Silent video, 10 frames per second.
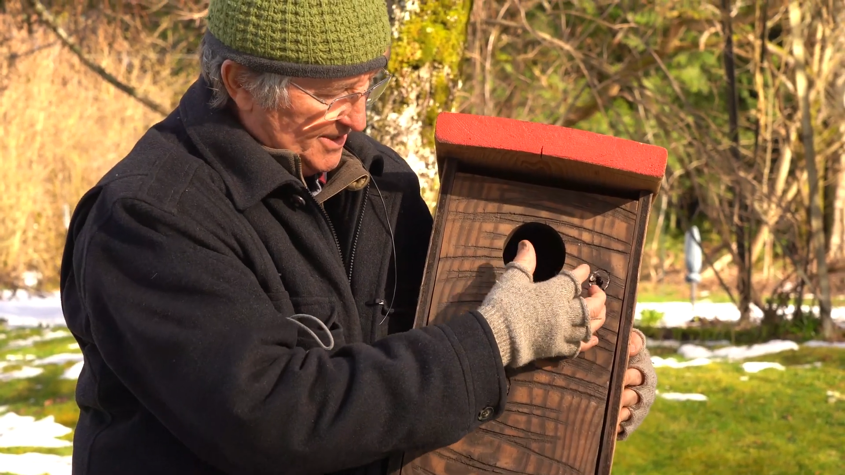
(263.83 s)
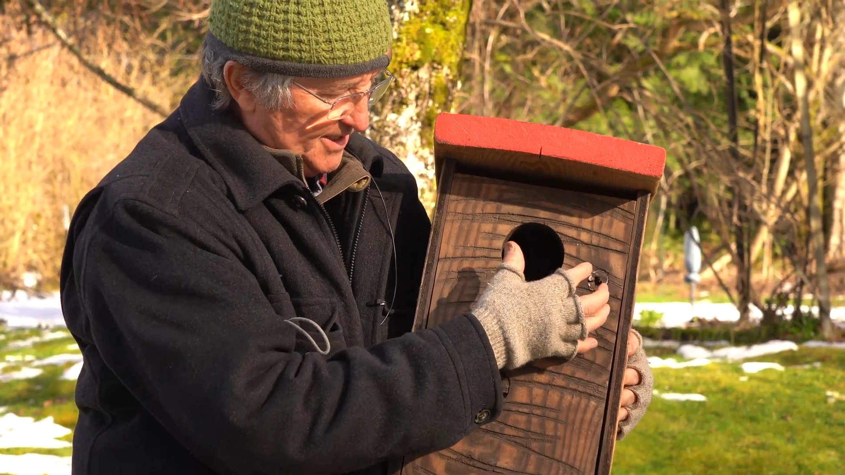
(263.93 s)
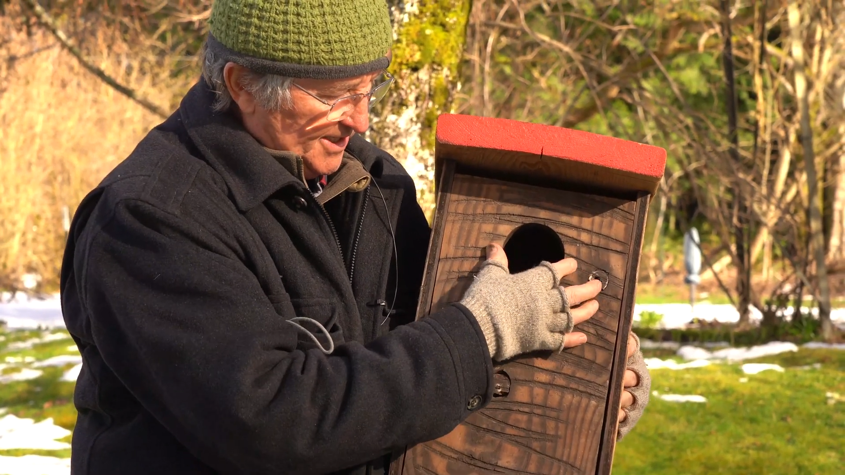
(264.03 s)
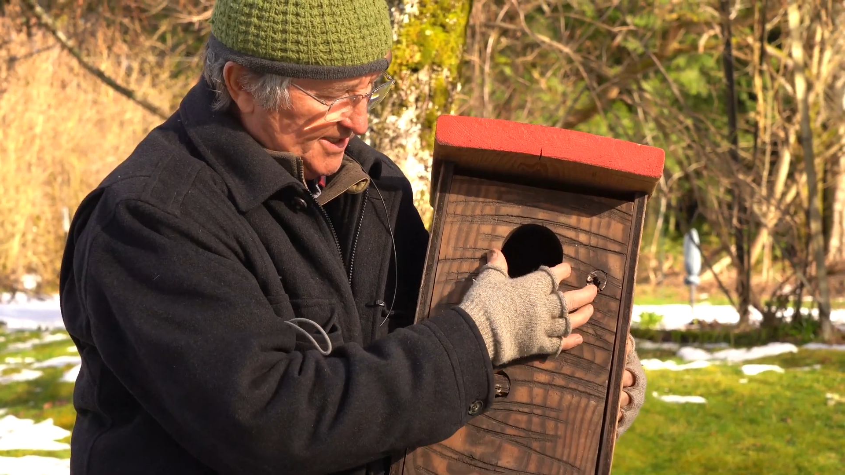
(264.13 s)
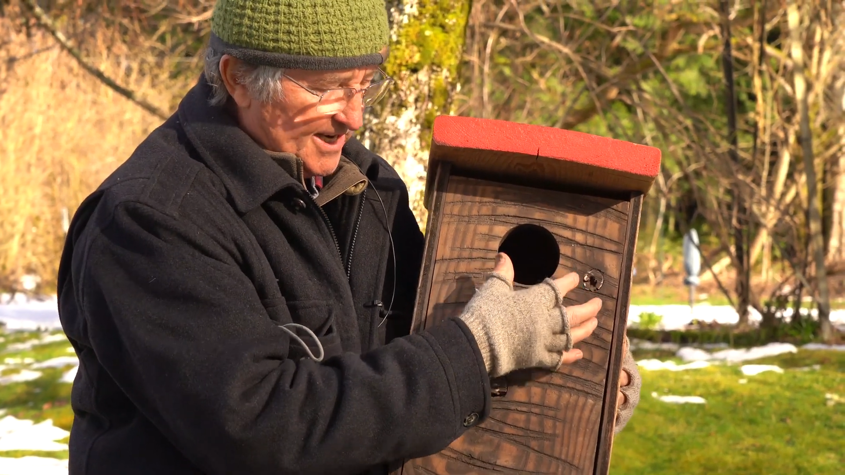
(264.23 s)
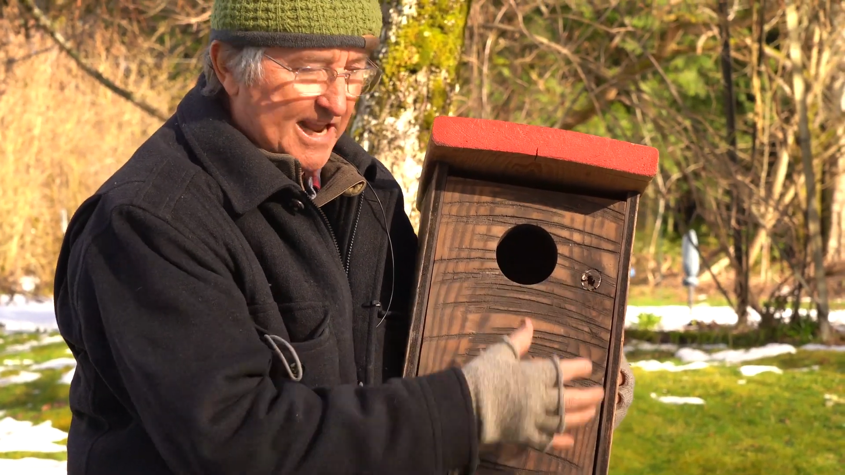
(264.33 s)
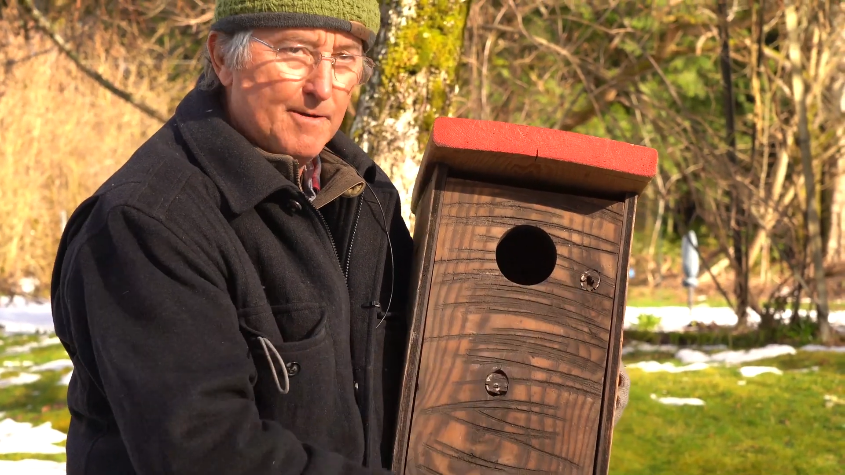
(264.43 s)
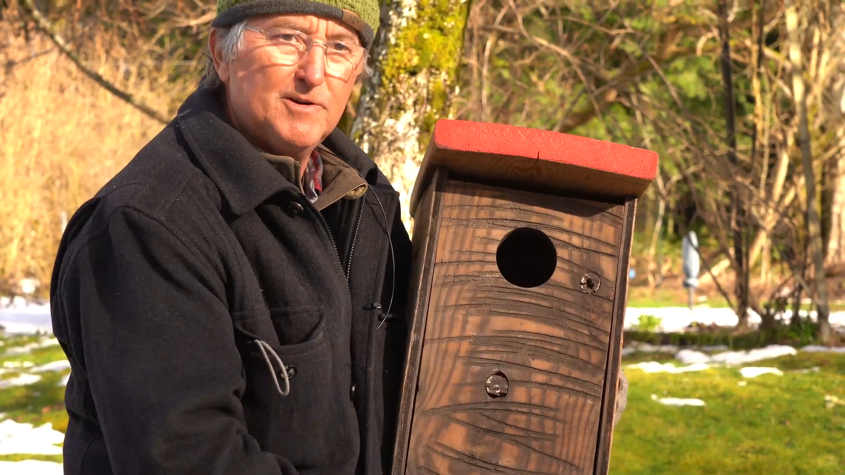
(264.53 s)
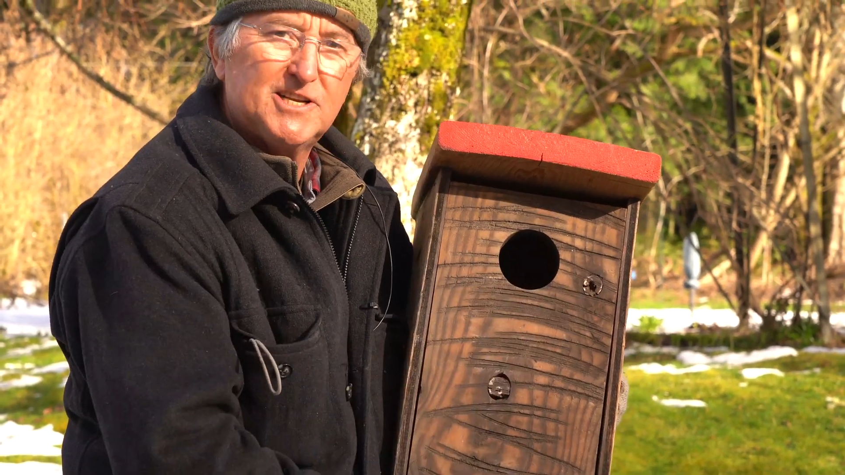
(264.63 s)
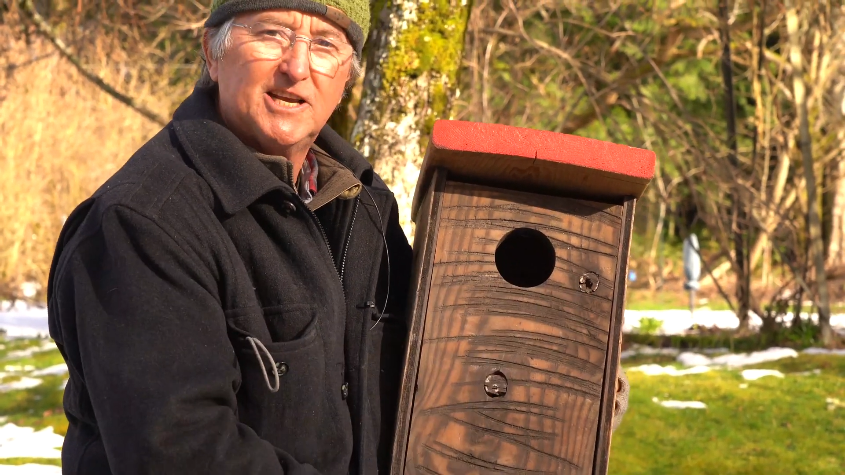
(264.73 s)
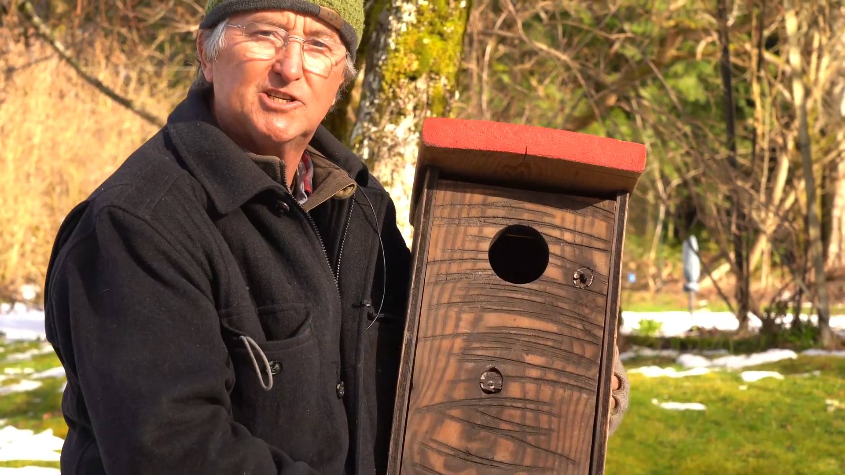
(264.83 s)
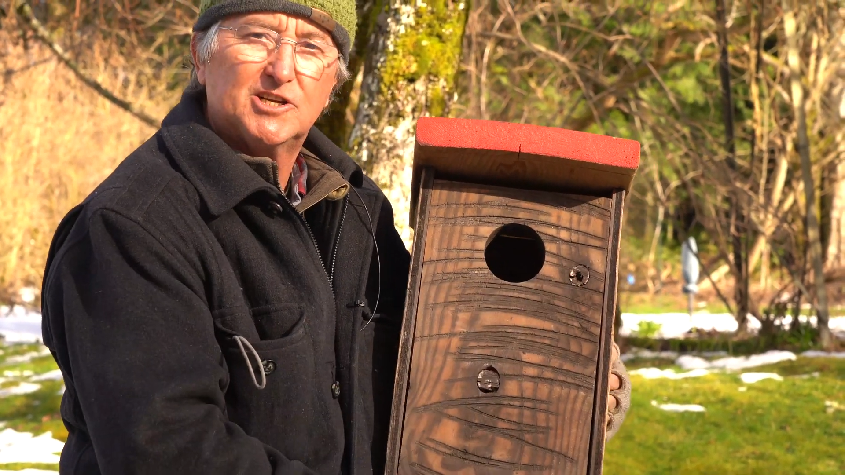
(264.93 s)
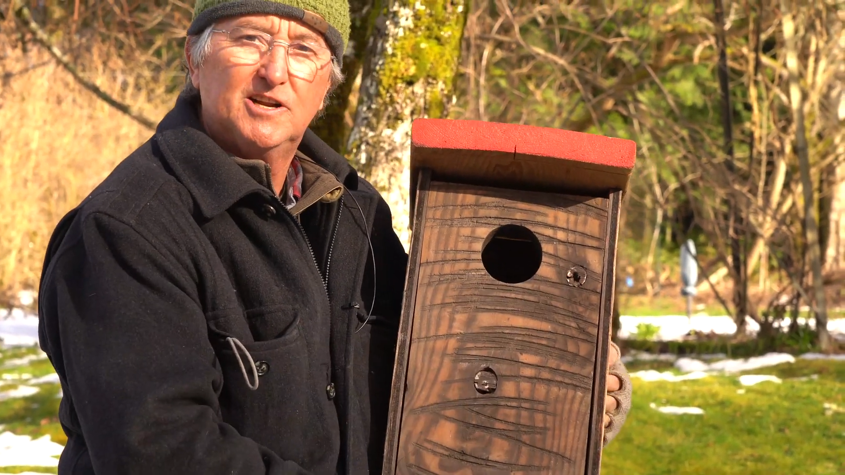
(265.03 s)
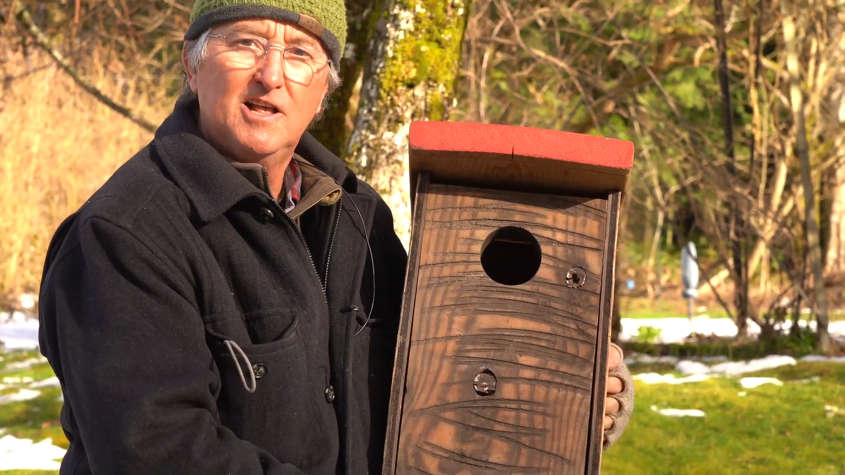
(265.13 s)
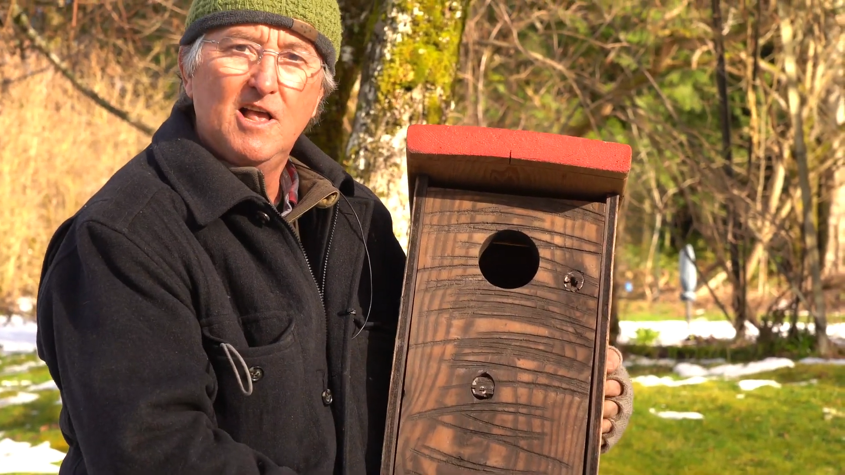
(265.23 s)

This is an imitation